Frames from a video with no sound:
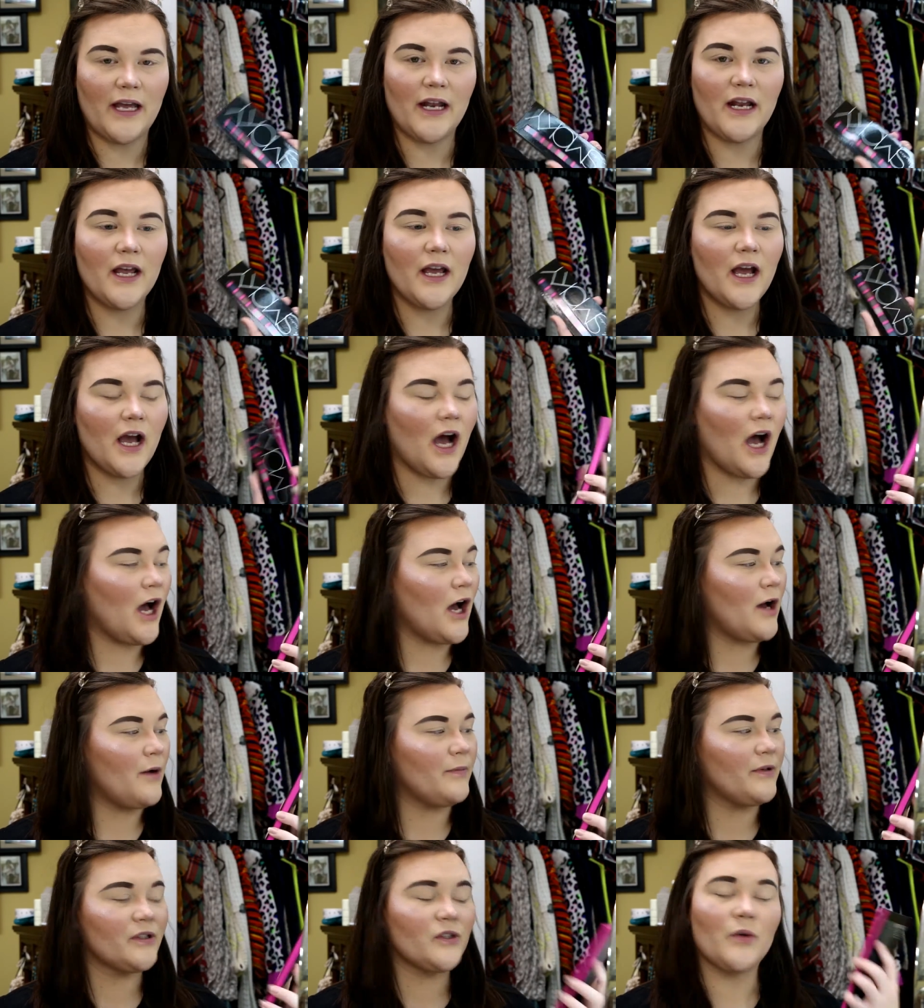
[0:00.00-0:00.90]
it.
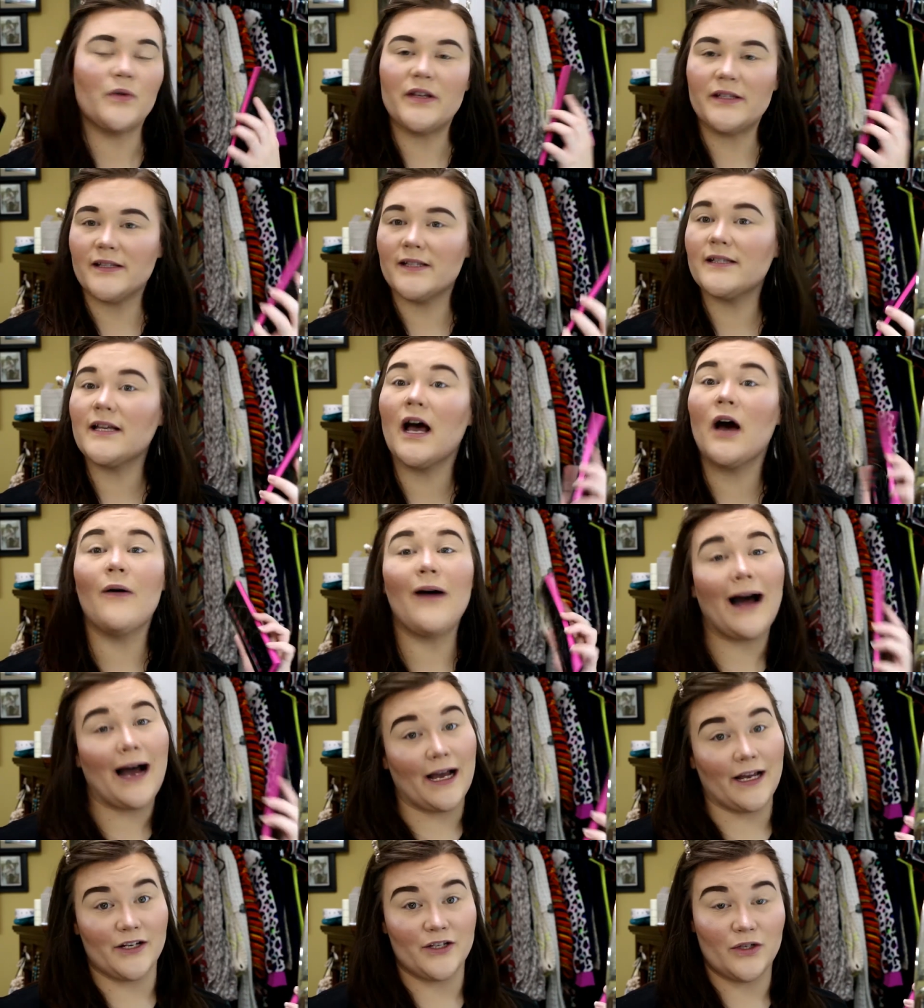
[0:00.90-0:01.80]
Um, so this is how
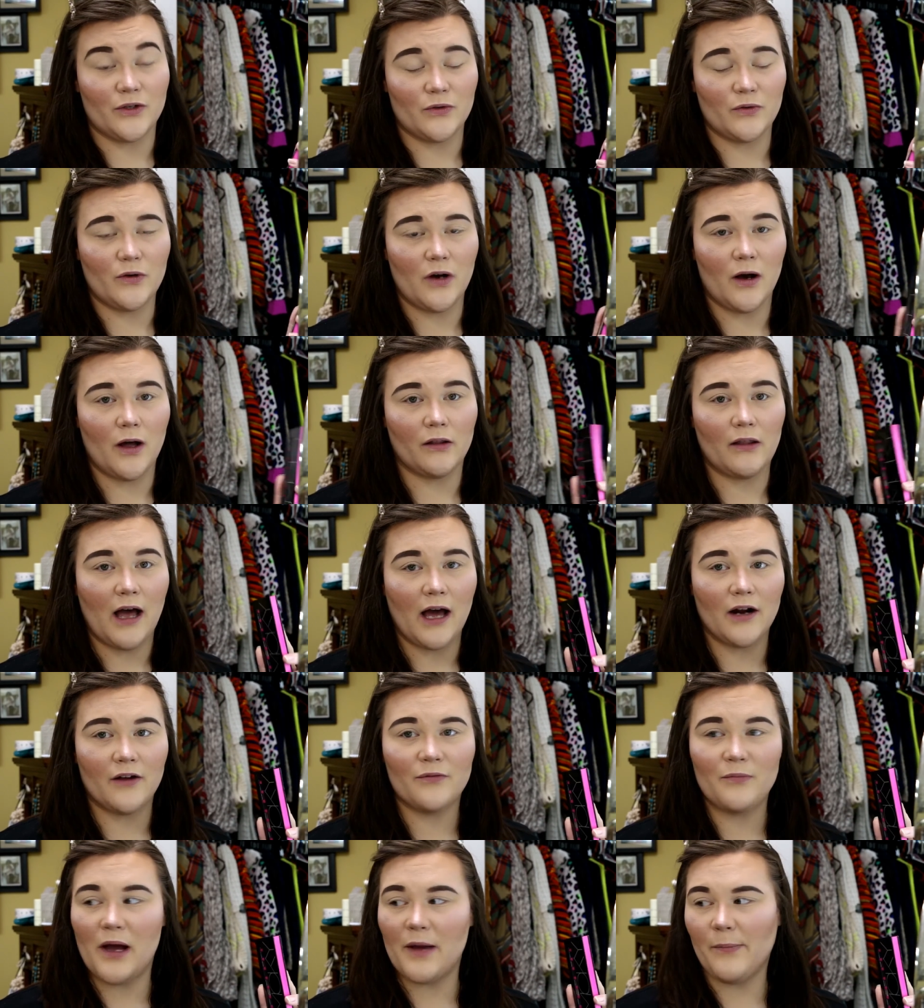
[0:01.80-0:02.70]
I do a
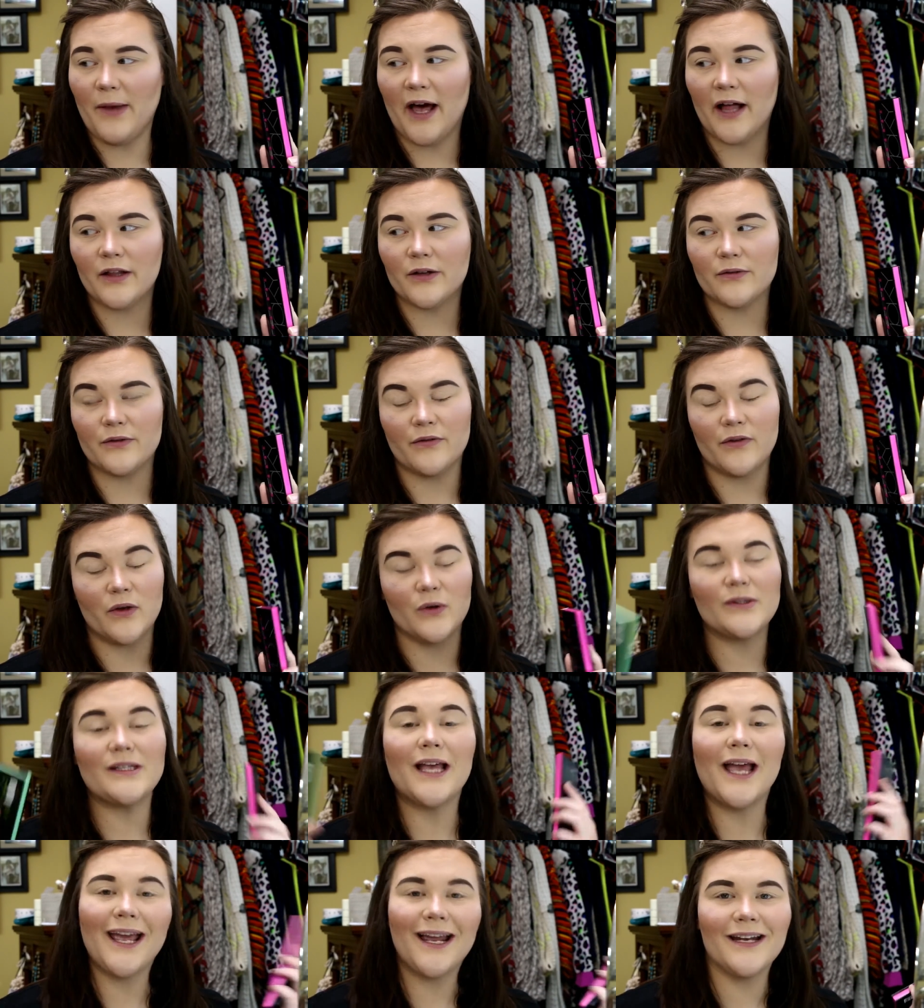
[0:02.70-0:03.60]
lot of my palette
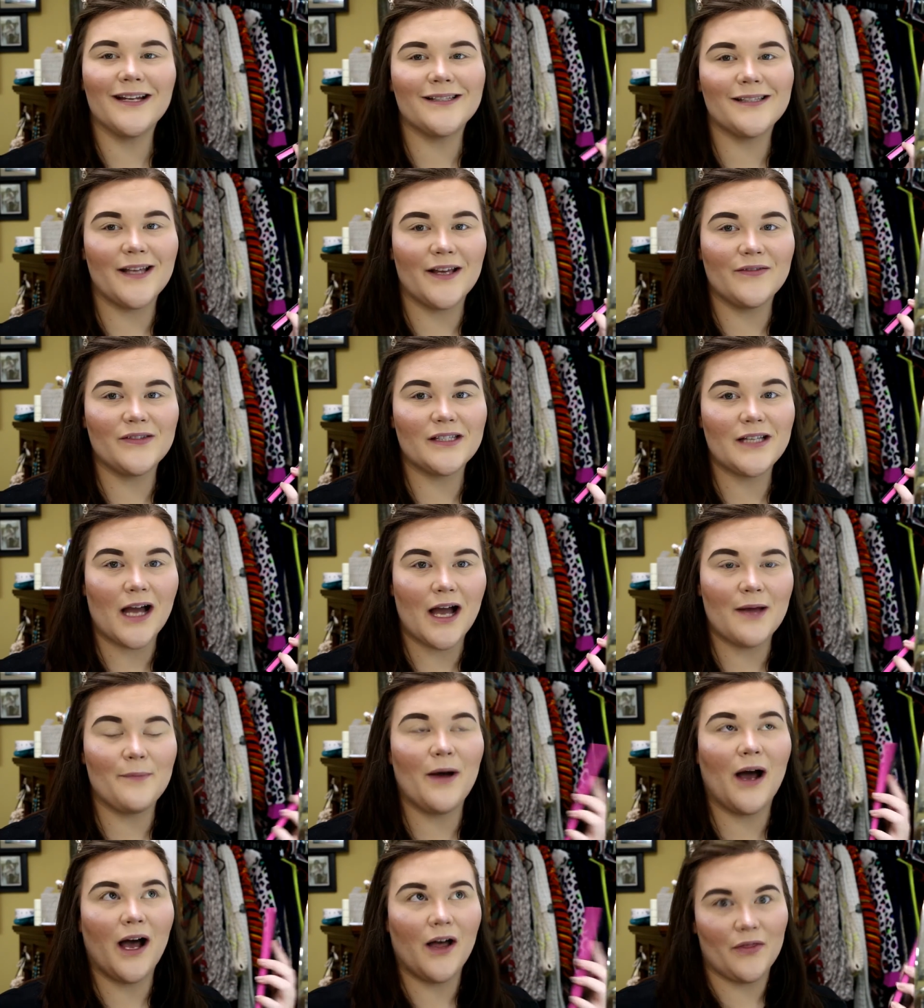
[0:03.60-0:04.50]
reviews, and it saves
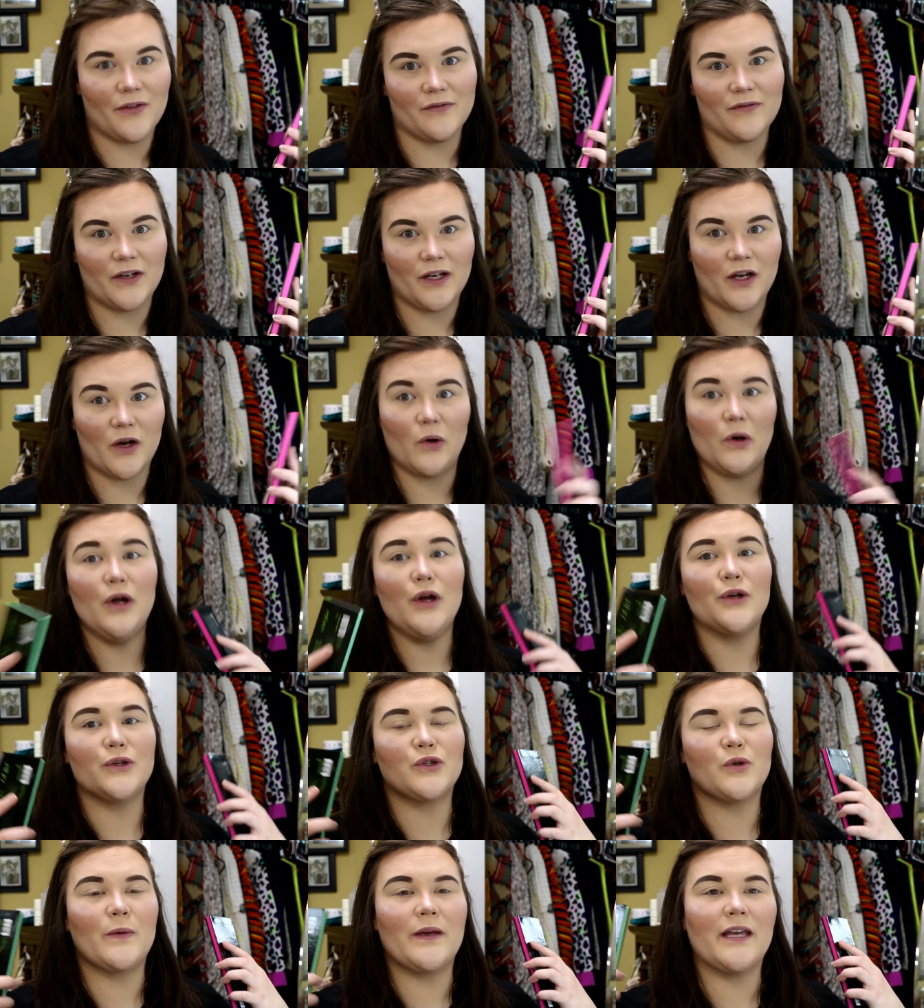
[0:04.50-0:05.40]
time on the video
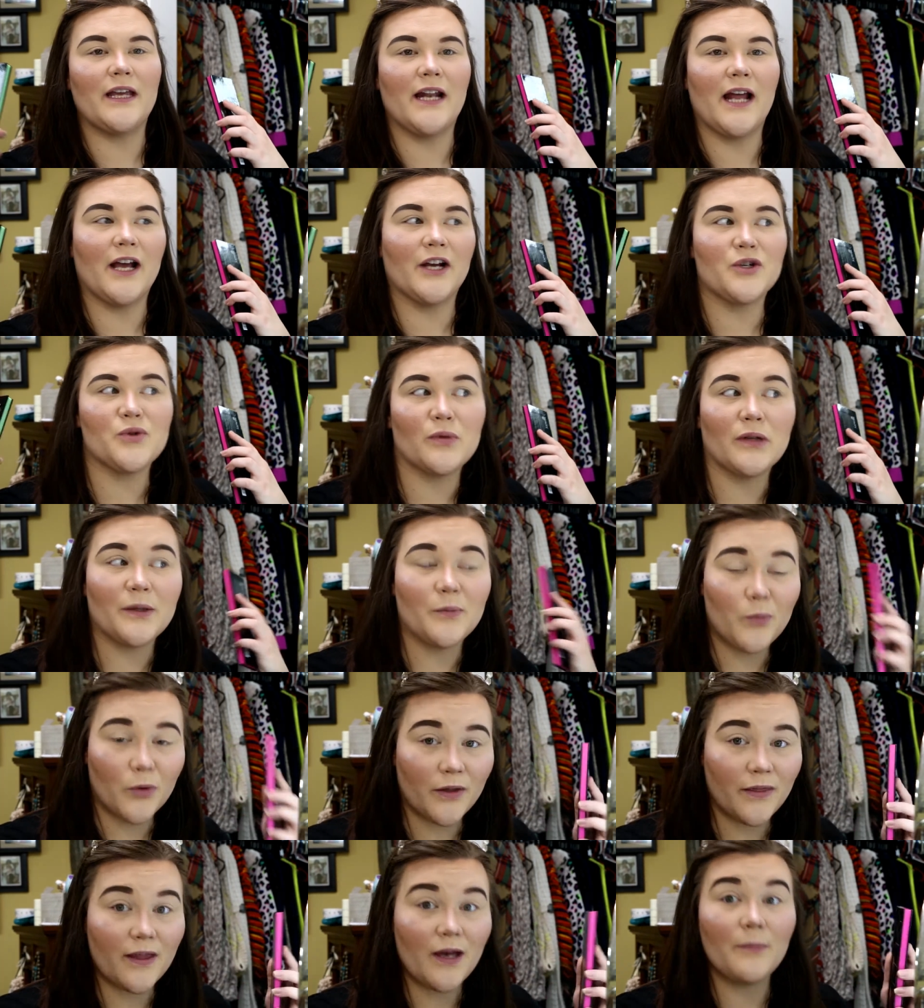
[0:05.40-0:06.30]
so we can actually
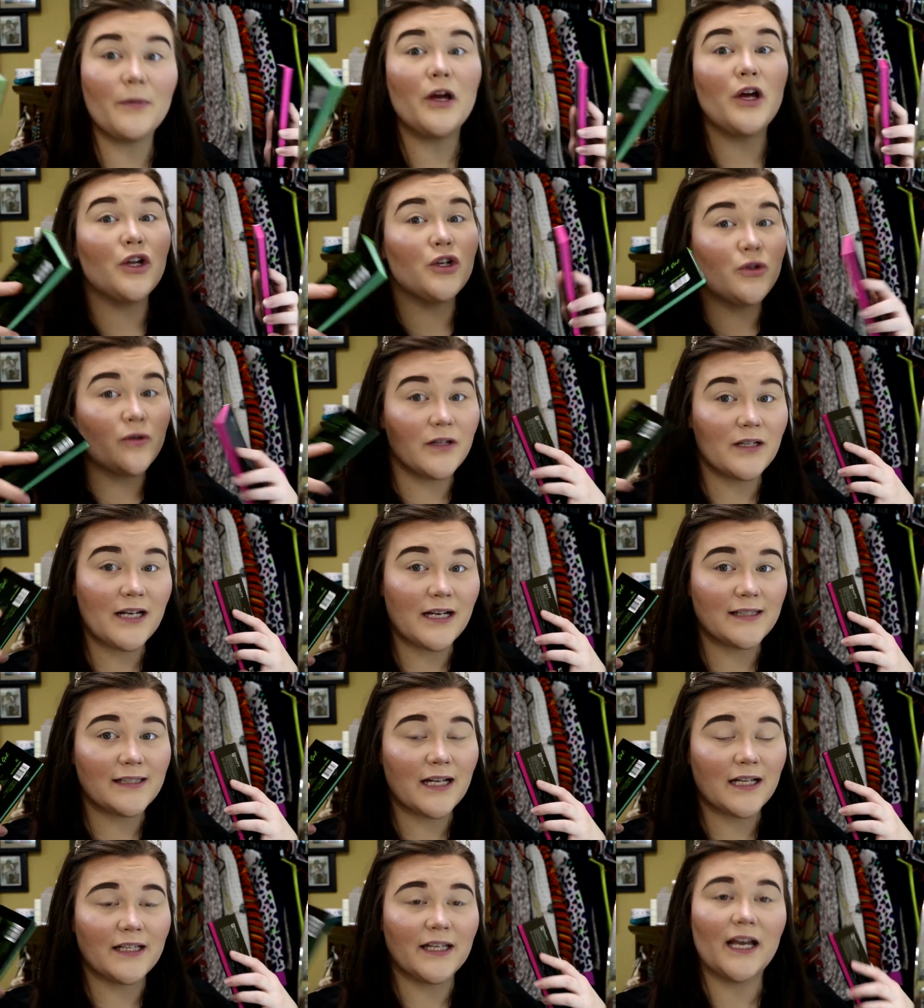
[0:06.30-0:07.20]
put them to the
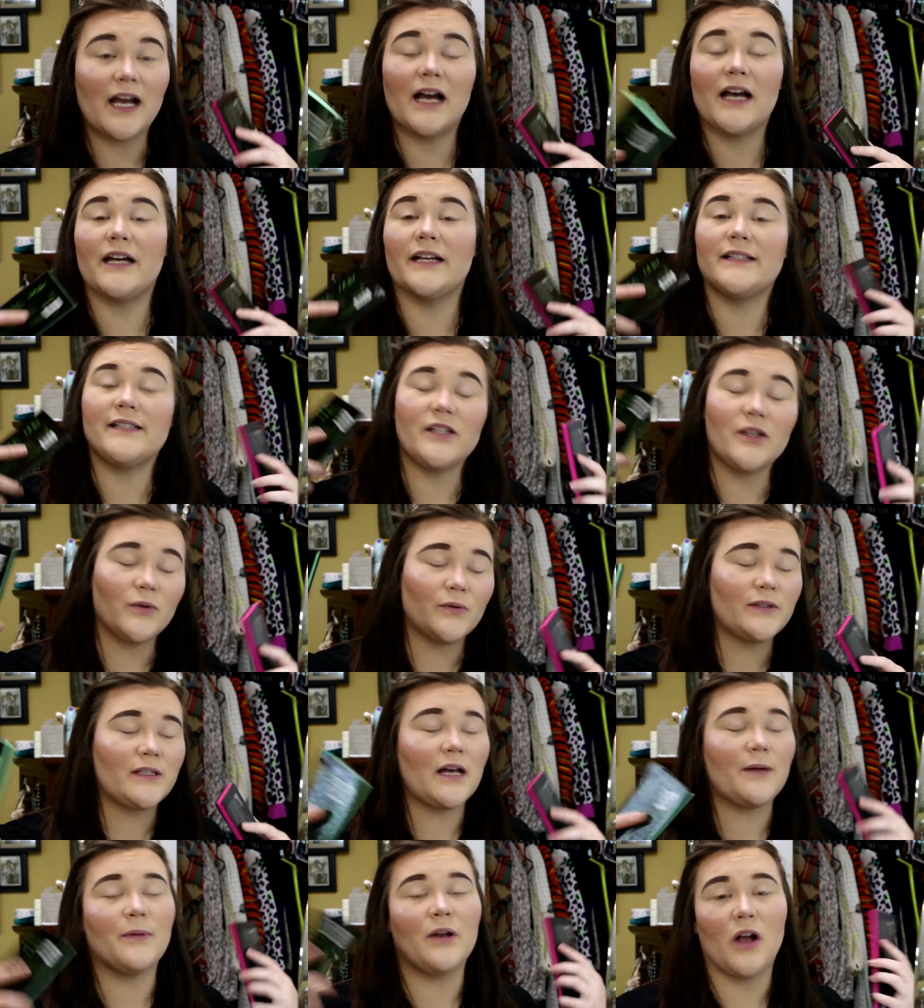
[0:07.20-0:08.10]
test on the eyes,
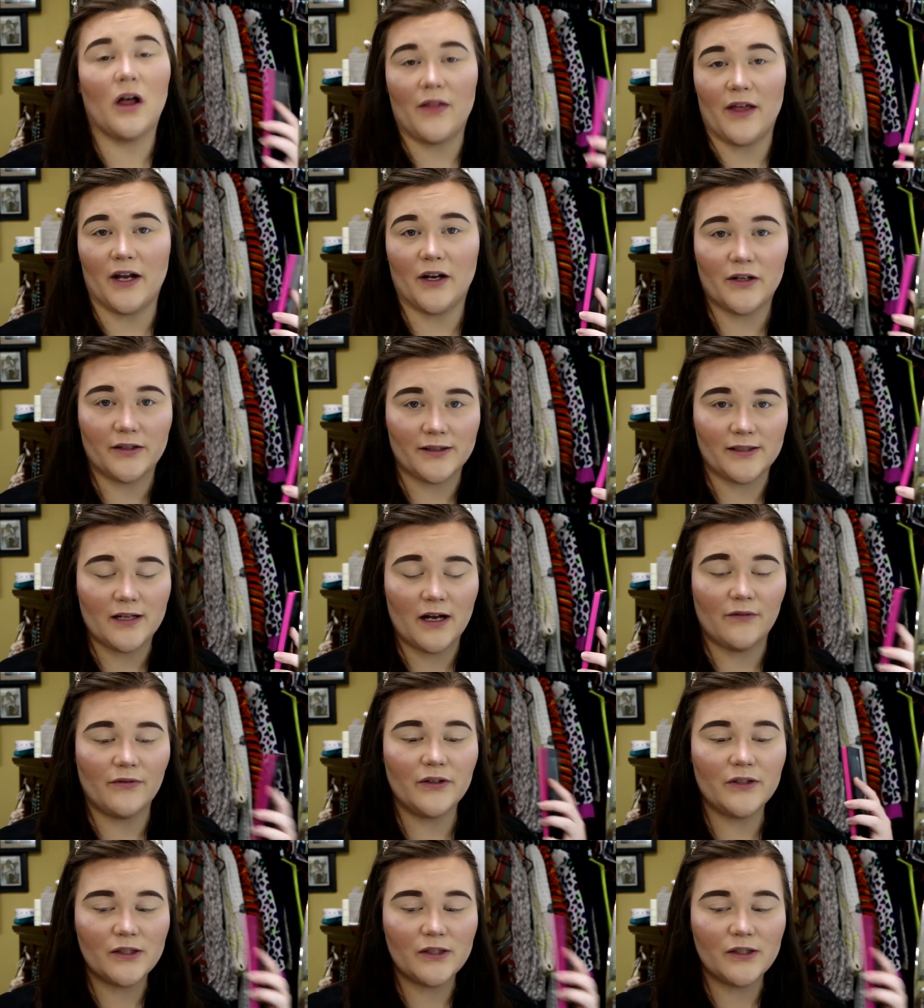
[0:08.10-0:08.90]
use them, and all that good stuff.